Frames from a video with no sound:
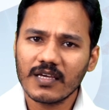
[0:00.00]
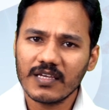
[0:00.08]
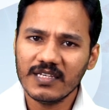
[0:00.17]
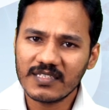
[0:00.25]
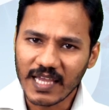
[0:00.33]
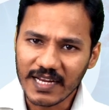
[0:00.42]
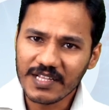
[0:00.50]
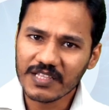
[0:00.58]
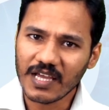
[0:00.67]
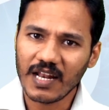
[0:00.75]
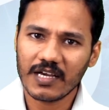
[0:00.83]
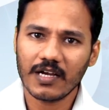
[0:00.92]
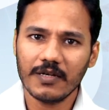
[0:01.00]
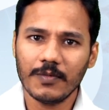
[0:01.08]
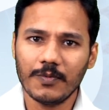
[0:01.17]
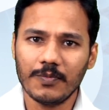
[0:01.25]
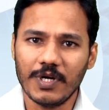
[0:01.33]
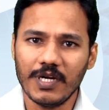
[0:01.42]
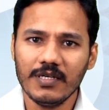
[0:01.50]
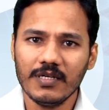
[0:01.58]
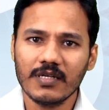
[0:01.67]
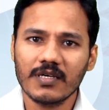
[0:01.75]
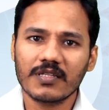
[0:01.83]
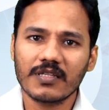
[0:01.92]
inside the thylakoid membrane,
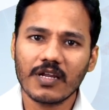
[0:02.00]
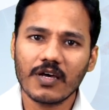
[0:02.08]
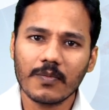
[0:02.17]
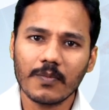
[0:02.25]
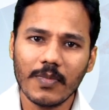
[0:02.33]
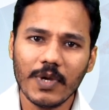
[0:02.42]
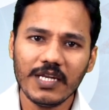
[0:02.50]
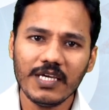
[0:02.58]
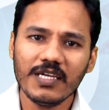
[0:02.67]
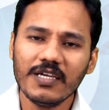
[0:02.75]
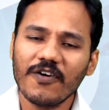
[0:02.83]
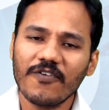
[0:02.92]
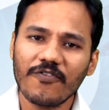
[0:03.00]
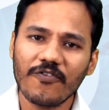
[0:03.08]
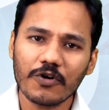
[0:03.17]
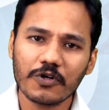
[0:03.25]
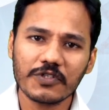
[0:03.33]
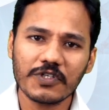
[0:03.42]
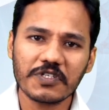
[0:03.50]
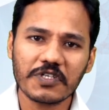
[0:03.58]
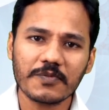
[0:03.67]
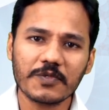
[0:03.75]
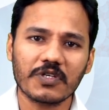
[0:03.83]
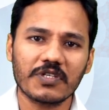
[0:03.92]
there are many
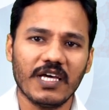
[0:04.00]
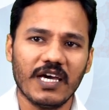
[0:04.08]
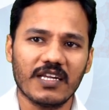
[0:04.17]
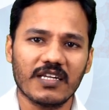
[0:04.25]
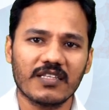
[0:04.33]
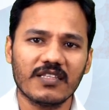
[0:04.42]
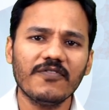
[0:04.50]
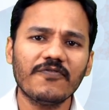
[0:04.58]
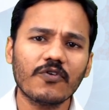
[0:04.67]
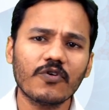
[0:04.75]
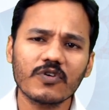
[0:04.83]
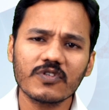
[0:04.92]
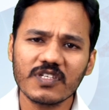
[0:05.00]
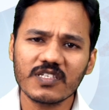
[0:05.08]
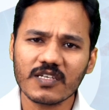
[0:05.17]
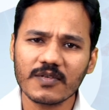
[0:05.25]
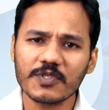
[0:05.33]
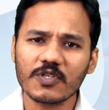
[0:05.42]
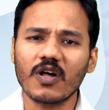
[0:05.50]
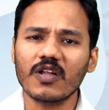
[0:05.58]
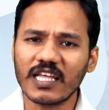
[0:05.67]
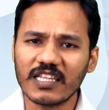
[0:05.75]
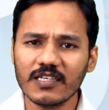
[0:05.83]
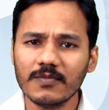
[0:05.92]
photosystems are there. The photosystems are
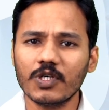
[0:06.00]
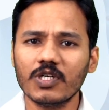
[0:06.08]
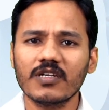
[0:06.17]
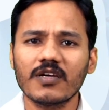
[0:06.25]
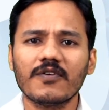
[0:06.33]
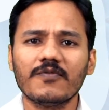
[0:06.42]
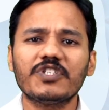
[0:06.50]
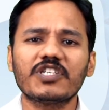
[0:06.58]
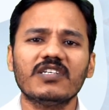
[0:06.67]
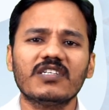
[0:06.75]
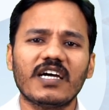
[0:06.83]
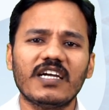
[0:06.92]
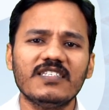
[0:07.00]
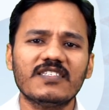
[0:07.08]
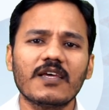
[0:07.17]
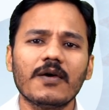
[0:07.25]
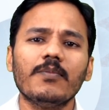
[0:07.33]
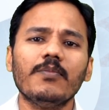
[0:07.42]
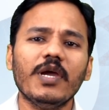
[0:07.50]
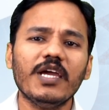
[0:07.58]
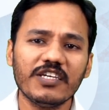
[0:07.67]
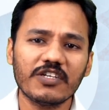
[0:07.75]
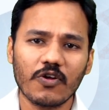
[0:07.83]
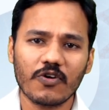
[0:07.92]
nothing but which contains
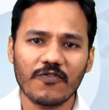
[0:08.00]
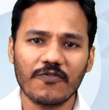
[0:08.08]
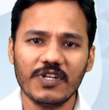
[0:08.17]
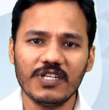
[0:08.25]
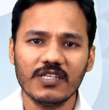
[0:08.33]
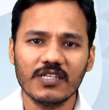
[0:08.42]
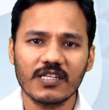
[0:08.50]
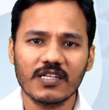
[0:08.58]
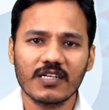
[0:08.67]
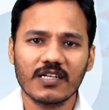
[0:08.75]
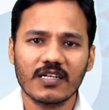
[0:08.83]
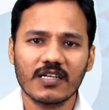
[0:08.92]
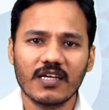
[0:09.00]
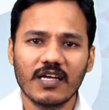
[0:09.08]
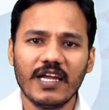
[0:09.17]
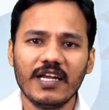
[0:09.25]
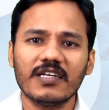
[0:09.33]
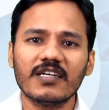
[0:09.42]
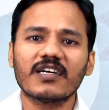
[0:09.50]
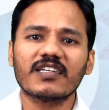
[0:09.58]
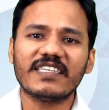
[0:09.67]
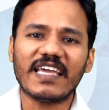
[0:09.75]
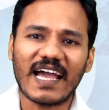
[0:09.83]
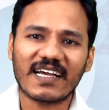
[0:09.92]
many chlorophyll and
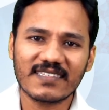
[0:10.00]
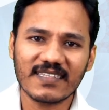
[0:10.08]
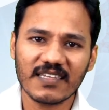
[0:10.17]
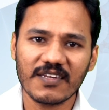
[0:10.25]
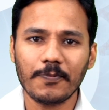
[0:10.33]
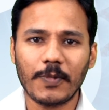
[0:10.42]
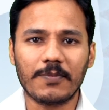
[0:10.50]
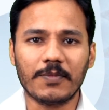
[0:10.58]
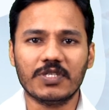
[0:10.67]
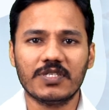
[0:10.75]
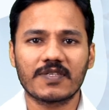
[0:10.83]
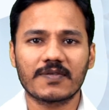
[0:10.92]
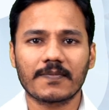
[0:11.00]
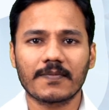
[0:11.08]
the accessory pigments.